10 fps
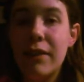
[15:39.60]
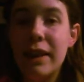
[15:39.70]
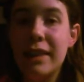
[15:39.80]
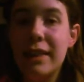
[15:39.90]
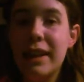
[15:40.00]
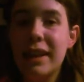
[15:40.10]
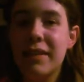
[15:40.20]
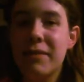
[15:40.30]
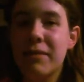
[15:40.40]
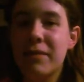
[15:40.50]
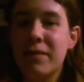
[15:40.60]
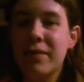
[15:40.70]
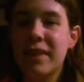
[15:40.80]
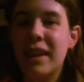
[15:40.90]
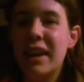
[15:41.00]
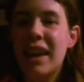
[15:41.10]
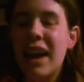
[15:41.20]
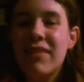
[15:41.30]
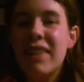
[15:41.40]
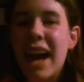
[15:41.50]
anything,
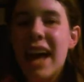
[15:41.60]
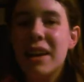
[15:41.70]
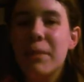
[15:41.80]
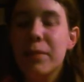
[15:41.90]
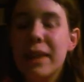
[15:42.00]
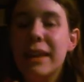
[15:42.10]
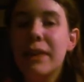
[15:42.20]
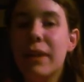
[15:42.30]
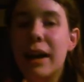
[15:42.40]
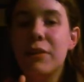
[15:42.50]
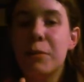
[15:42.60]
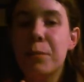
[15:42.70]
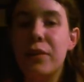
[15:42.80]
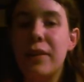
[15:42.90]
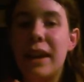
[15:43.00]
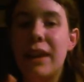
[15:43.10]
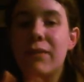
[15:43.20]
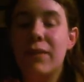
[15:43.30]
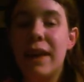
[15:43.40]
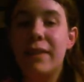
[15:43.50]
I'm not completely 100%
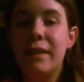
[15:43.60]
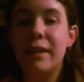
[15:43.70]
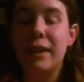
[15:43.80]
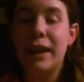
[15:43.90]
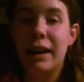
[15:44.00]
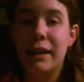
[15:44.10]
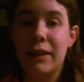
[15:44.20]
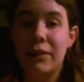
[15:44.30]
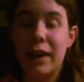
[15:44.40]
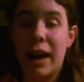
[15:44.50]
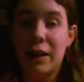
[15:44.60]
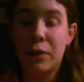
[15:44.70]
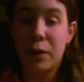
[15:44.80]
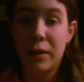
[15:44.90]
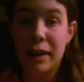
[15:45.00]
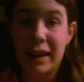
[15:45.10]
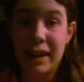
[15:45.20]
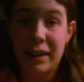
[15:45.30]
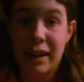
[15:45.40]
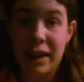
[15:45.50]
invested in the idea of Scott and Courtney
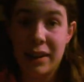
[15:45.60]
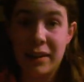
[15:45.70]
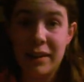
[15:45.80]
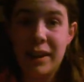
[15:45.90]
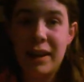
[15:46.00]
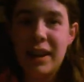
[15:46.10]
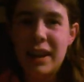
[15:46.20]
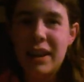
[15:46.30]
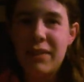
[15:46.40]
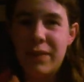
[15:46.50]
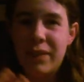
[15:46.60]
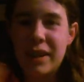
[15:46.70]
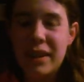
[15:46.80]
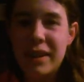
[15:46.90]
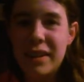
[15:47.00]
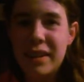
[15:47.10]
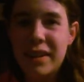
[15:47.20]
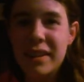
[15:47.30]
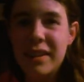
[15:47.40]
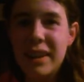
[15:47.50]
getting together. If
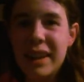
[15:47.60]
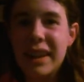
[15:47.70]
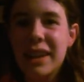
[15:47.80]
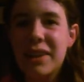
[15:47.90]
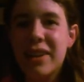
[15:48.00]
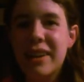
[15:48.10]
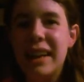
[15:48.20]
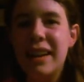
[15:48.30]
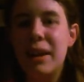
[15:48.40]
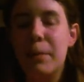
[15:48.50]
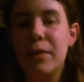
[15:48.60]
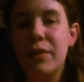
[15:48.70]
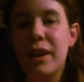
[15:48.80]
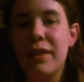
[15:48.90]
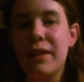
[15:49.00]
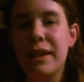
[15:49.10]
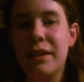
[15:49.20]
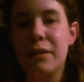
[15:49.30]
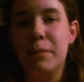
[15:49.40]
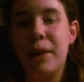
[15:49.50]
Duncan and Courtney end up resolving
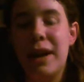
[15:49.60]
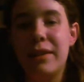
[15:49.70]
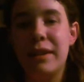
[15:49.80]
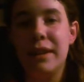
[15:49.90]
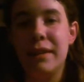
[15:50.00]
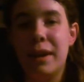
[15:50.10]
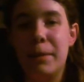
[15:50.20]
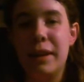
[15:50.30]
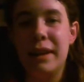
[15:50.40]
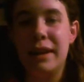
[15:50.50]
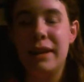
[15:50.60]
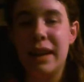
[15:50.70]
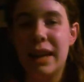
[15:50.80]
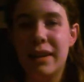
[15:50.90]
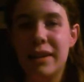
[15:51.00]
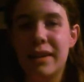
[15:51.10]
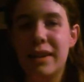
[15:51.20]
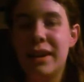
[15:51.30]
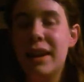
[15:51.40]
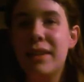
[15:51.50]
things and patching things up and getting together, or